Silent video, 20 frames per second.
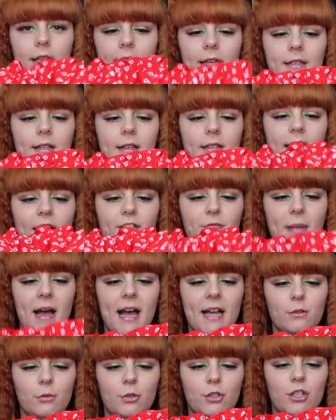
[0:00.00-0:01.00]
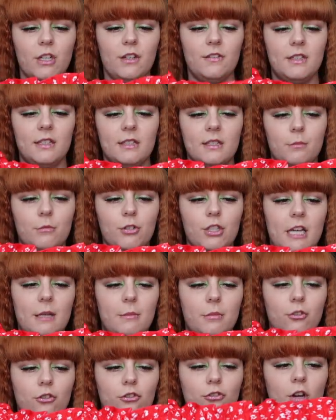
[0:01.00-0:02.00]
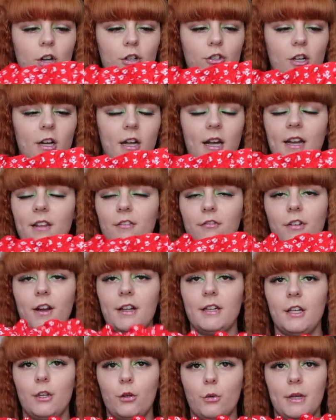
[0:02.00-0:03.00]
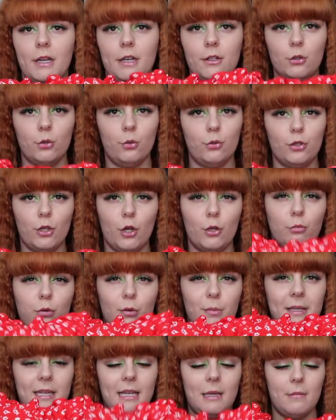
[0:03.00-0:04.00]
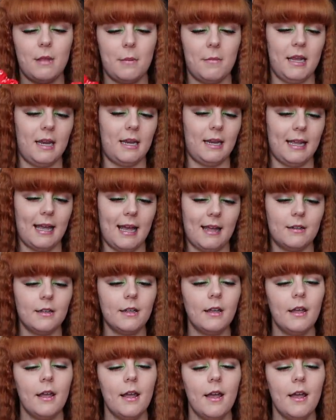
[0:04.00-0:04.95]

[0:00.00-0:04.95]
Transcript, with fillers: It does have pads, which gives it some shape and structure. I didn't find it annoying at all, so I'd probably keep them in again.